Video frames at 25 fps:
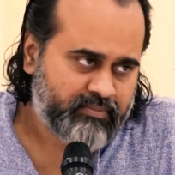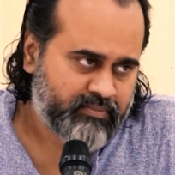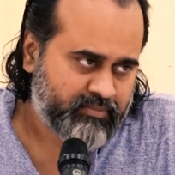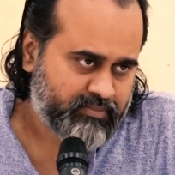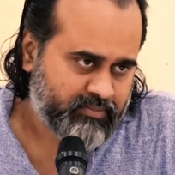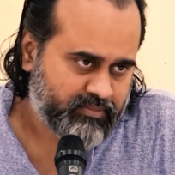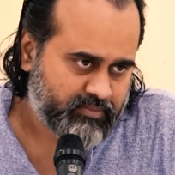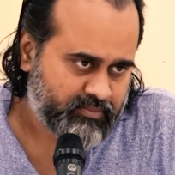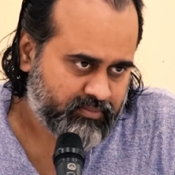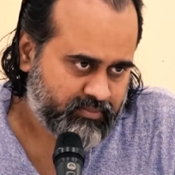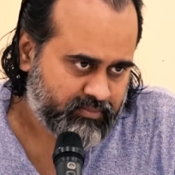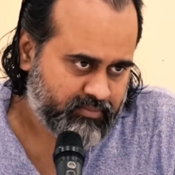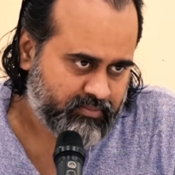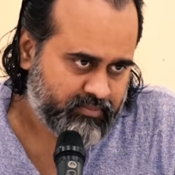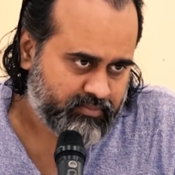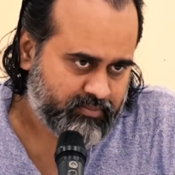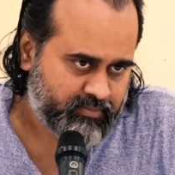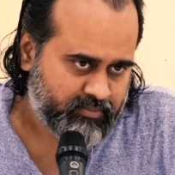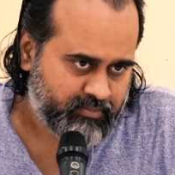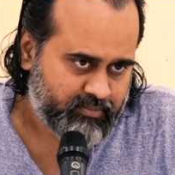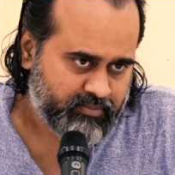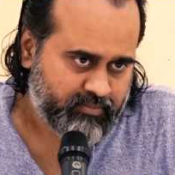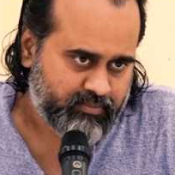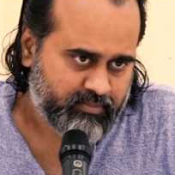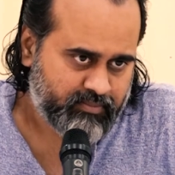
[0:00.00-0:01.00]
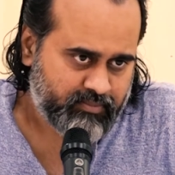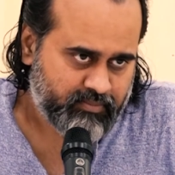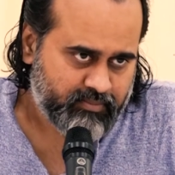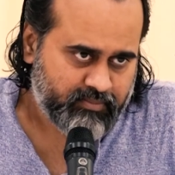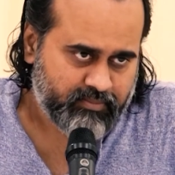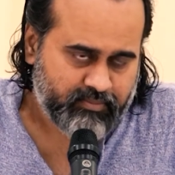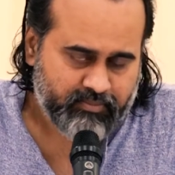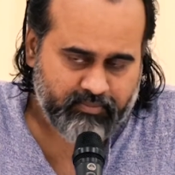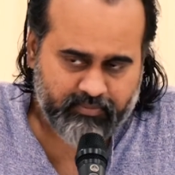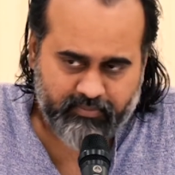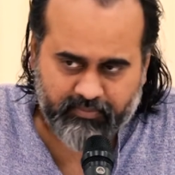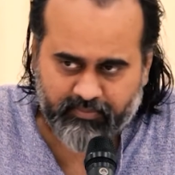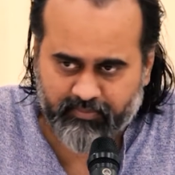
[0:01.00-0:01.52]

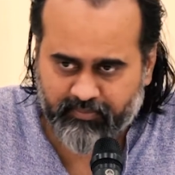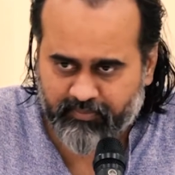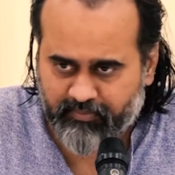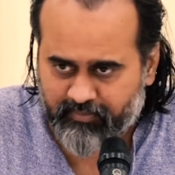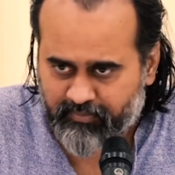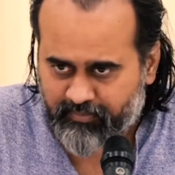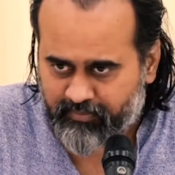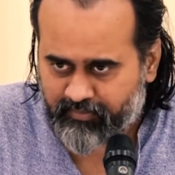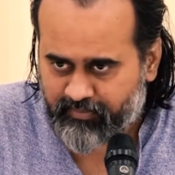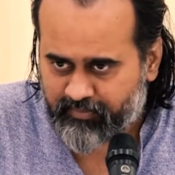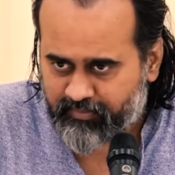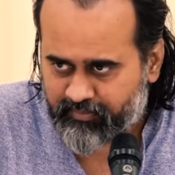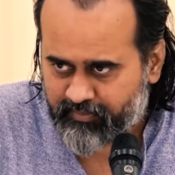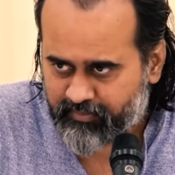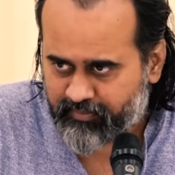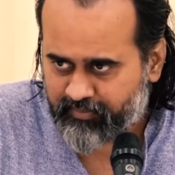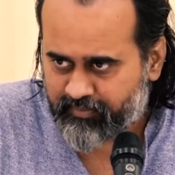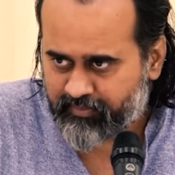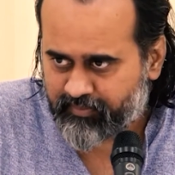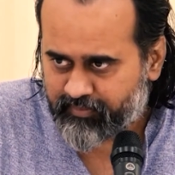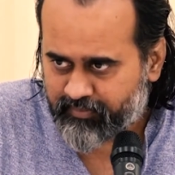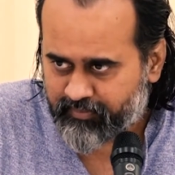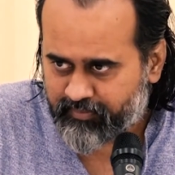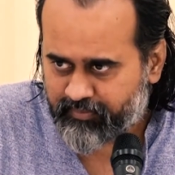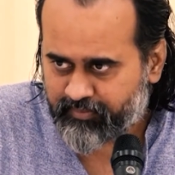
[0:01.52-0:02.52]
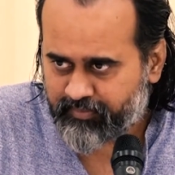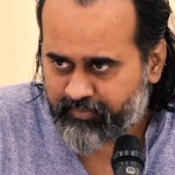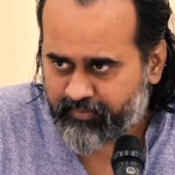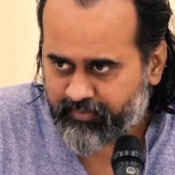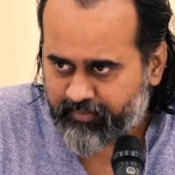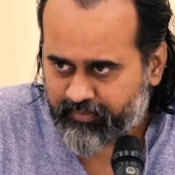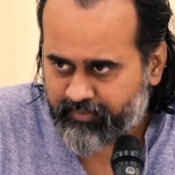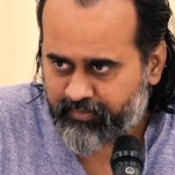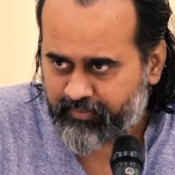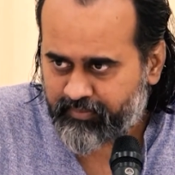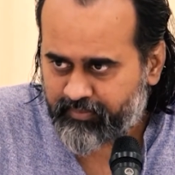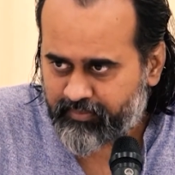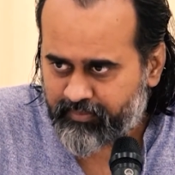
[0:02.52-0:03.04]

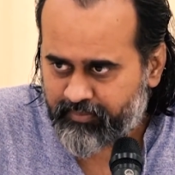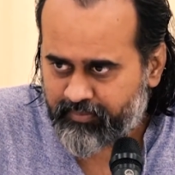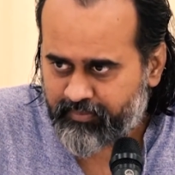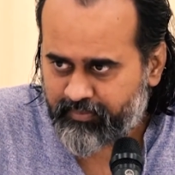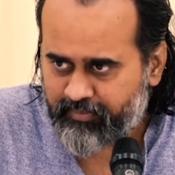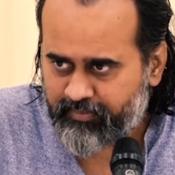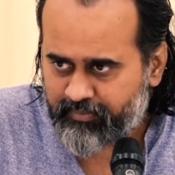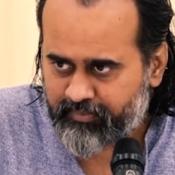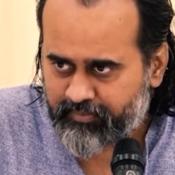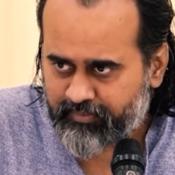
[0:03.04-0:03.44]
Nothing is said.